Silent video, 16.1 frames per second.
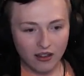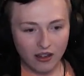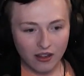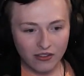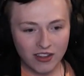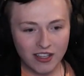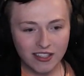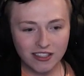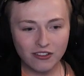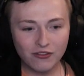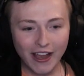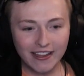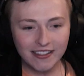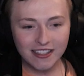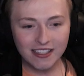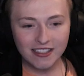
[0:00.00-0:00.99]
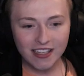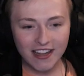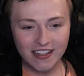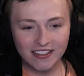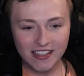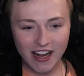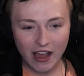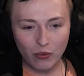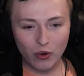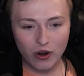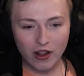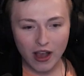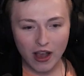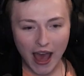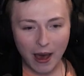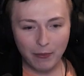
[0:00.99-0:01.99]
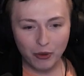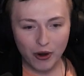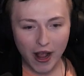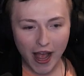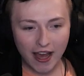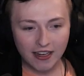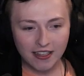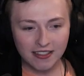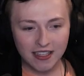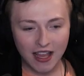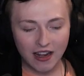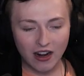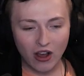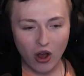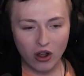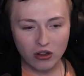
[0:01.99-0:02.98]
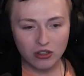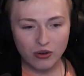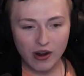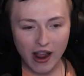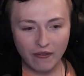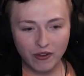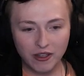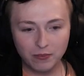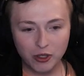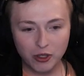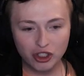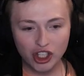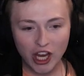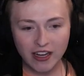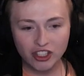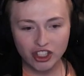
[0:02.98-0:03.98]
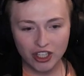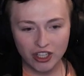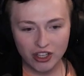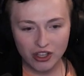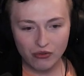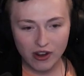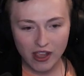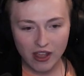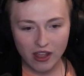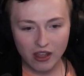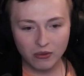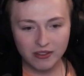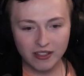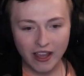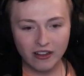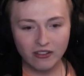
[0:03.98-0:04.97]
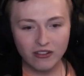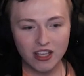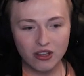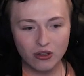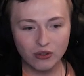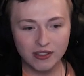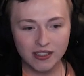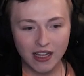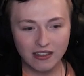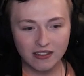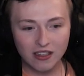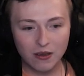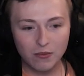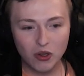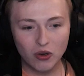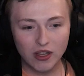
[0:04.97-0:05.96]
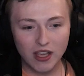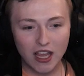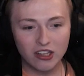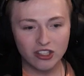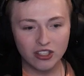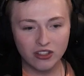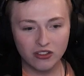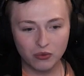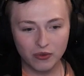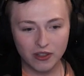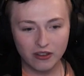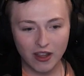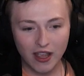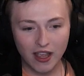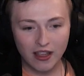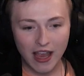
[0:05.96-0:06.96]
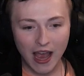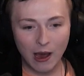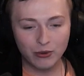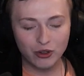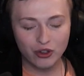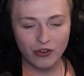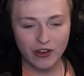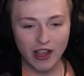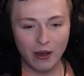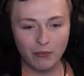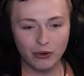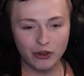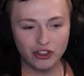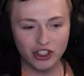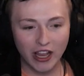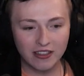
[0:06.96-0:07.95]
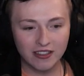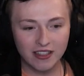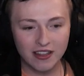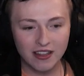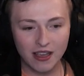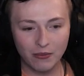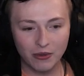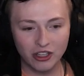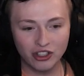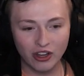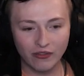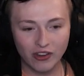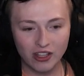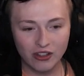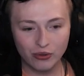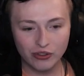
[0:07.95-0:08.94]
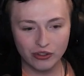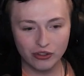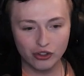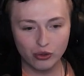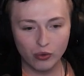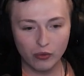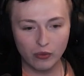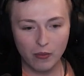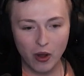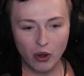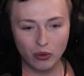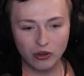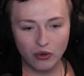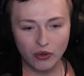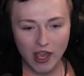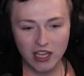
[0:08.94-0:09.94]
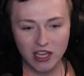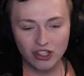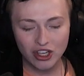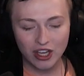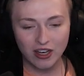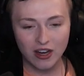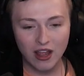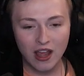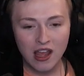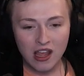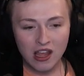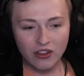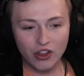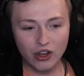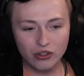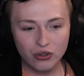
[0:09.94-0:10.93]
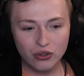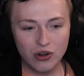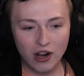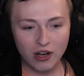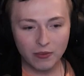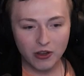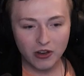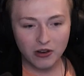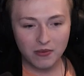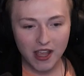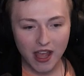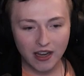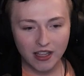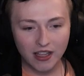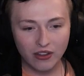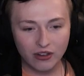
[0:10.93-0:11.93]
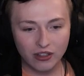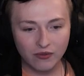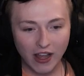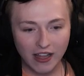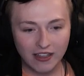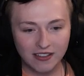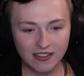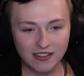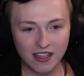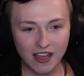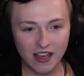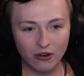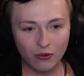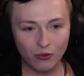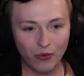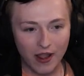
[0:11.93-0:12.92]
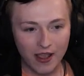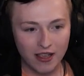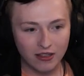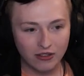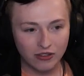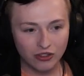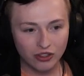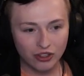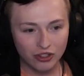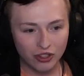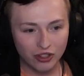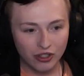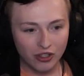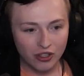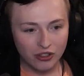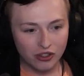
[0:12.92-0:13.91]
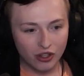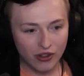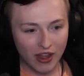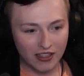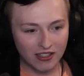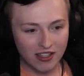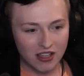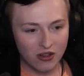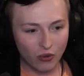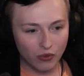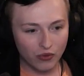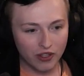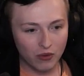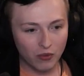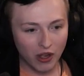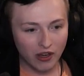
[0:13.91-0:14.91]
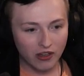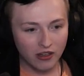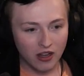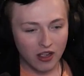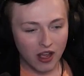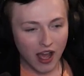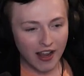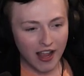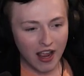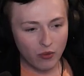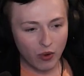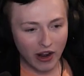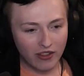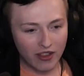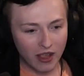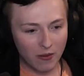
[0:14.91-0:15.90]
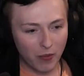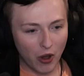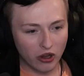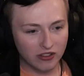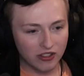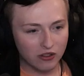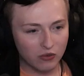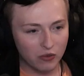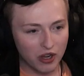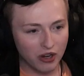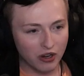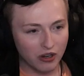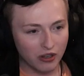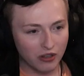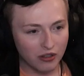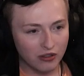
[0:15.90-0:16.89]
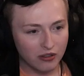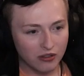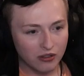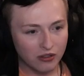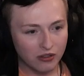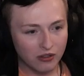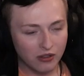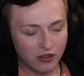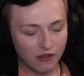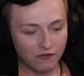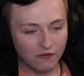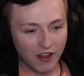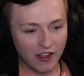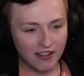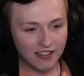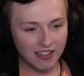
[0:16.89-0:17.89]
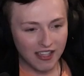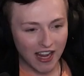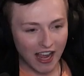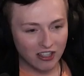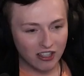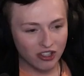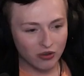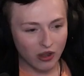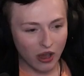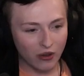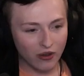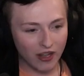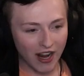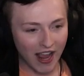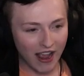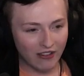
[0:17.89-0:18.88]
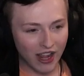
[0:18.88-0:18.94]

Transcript: This device contains network apparatus and a holographic projection unit. It was likely used as a communications relay, capturing and projecting the image of the user to a remote location. There not appear to be any other devices in range. So that's the only one. Again, why are the hitboxes weird? Fun statue, though. Can I have